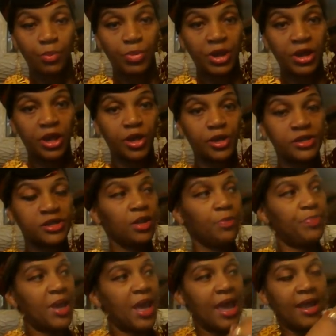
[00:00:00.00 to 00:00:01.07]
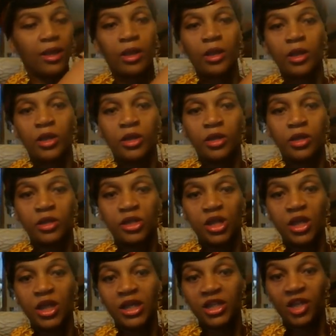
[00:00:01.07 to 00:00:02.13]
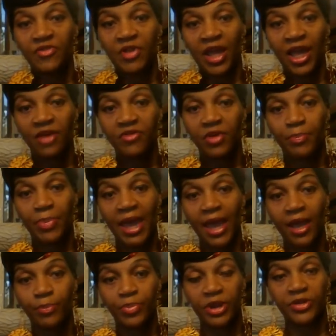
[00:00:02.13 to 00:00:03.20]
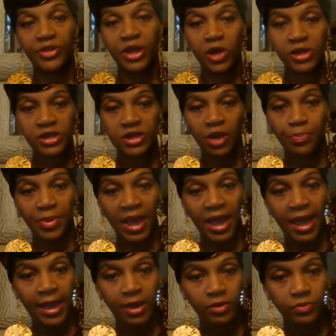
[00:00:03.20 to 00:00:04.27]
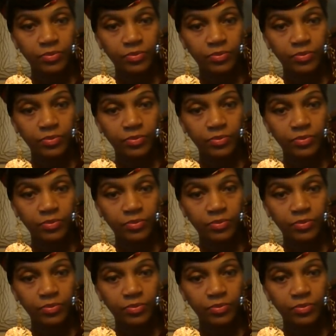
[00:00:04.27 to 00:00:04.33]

But here's the back. She doesn't even have a back, but there's the back.